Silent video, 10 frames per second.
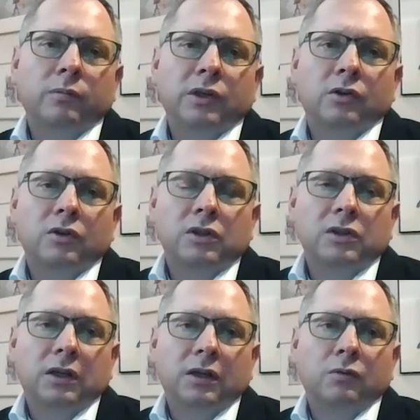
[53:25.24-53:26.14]

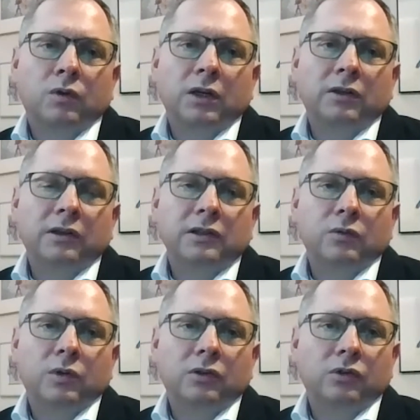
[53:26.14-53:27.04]
because one
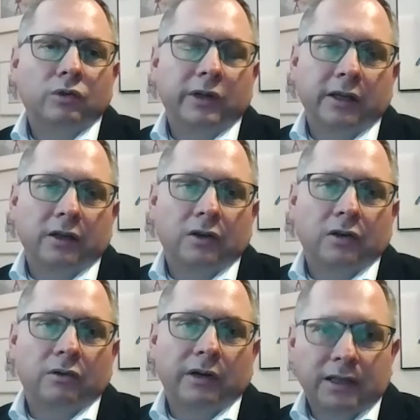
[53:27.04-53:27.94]
doesn't want to
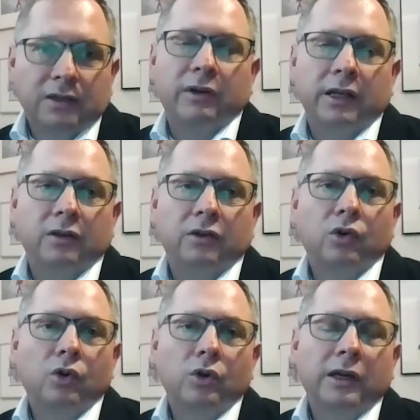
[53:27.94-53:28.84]
raise rate at
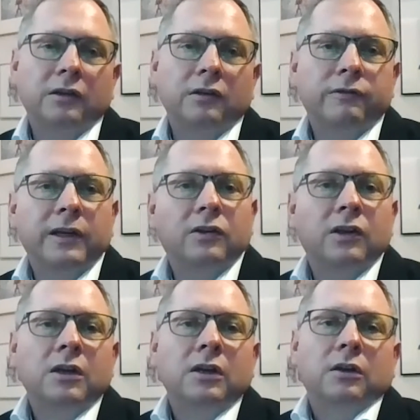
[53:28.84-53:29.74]
all, and the Fed
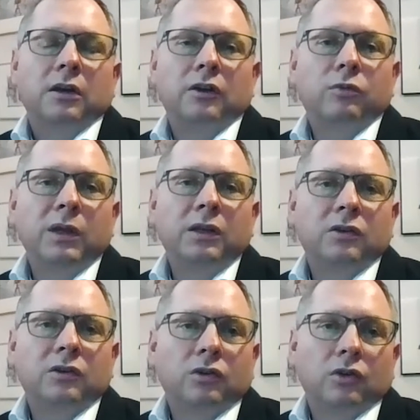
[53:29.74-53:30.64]

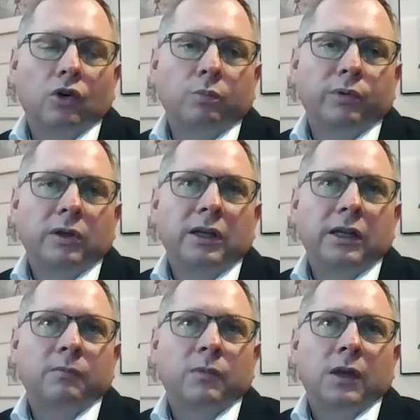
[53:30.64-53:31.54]
admitted
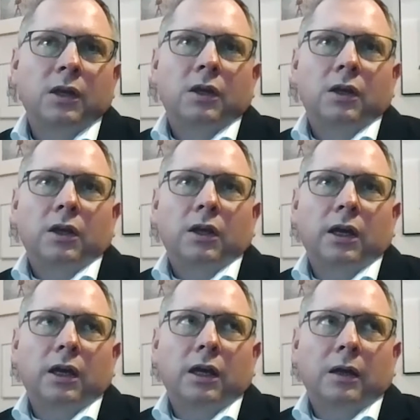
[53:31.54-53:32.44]
openly,
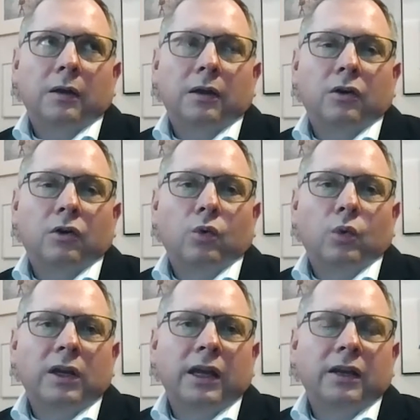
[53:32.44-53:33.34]
on
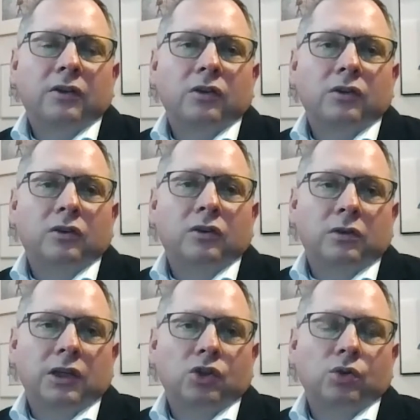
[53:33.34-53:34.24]
one hand,
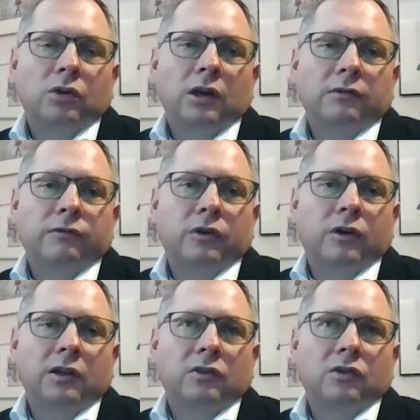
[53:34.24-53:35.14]
they should have
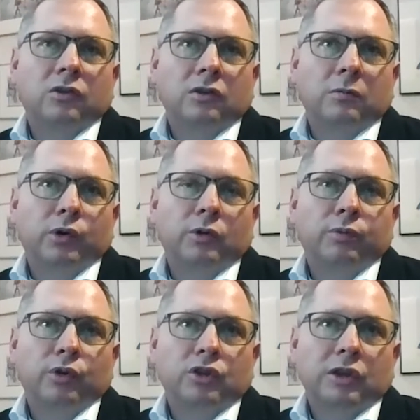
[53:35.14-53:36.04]
cut the bond
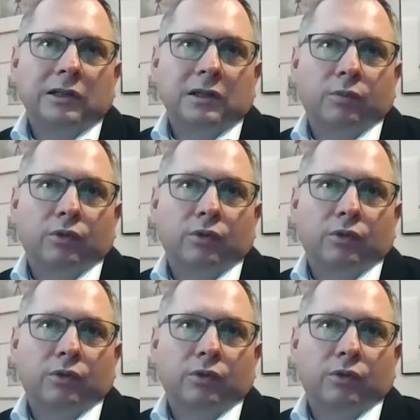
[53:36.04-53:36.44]
purchasing